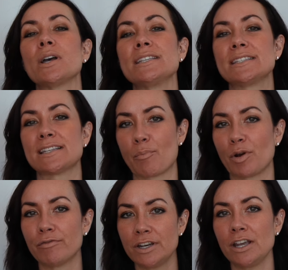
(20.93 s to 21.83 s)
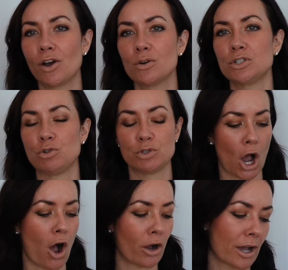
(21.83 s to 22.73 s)
a separate video to
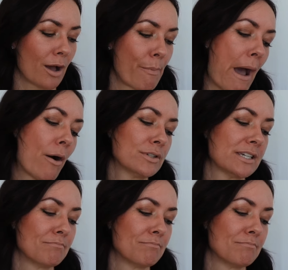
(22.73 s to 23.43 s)
talk about